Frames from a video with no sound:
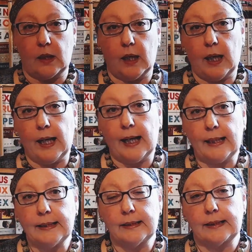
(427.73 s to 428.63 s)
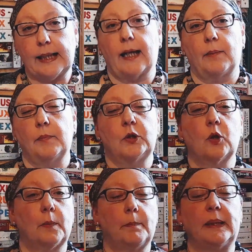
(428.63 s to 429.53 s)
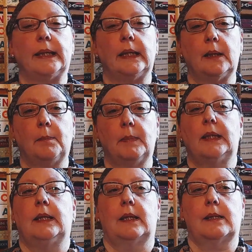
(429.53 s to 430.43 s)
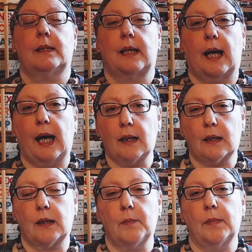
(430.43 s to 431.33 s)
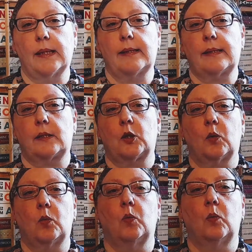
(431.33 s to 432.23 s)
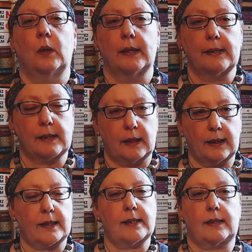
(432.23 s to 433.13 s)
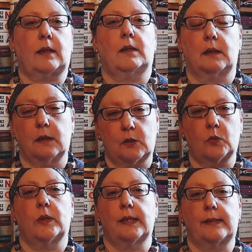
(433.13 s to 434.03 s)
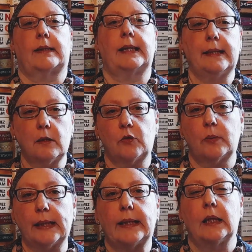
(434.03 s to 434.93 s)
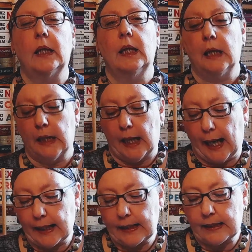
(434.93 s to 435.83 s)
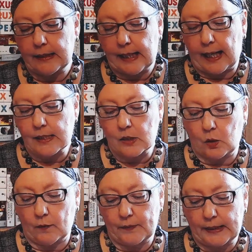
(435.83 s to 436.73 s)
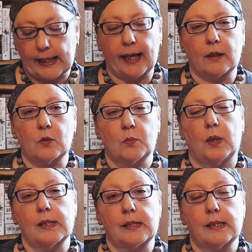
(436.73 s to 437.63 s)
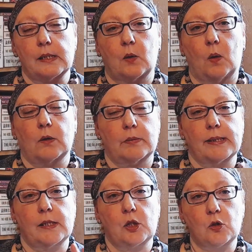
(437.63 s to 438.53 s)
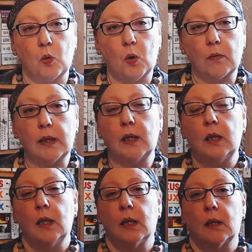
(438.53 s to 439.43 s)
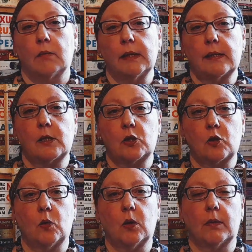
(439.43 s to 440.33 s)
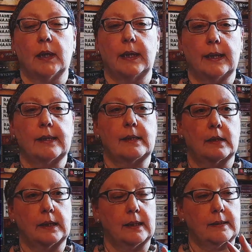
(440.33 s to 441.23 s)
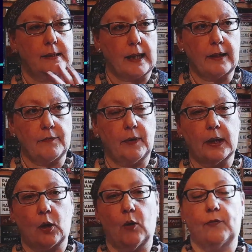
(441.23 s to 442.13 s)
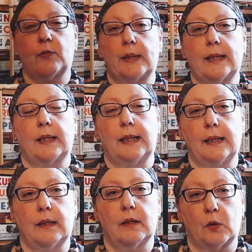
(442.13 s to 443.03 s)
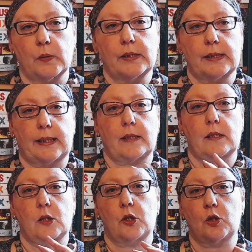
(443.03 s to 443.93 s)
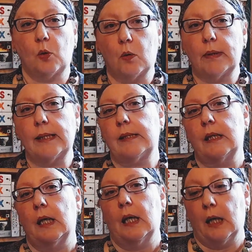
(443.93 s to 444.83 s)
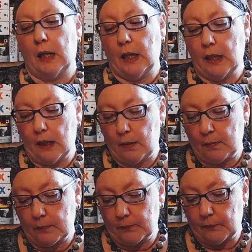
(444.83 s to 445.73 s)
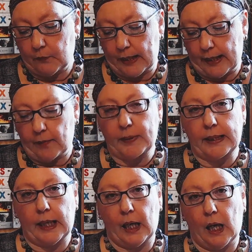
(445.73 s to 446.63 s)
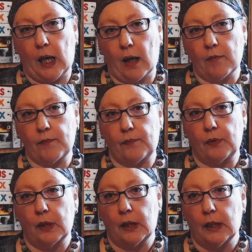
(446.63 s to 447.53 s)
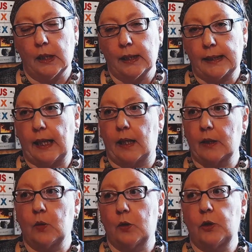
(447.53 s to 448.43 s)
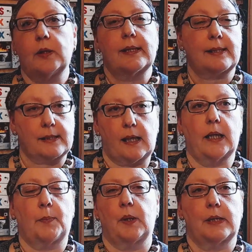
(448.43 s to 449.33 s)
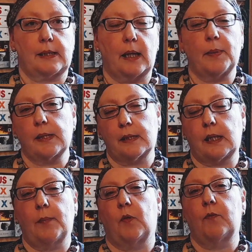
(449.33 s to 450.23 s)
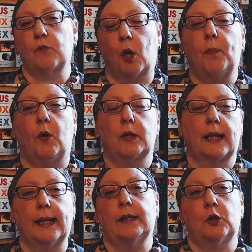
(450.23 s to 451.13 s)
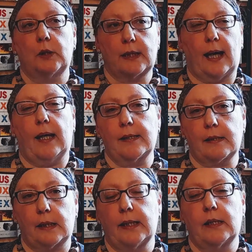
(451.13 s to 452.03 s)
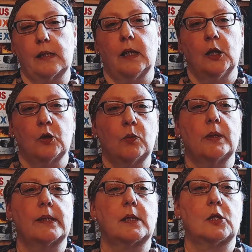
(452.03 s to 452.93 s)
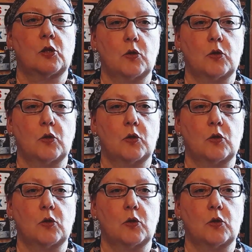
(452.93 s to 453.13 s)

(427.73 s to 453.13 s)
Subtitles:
And yeah, your Mean is an alchemist who is kind of sucked into this intrigue. And the last of the adult ones is called Restorer. Restorer is the sci-fi offering in those 6 stories, where we have, you're a cyber. A cyber is a type of robot, and your task is to restore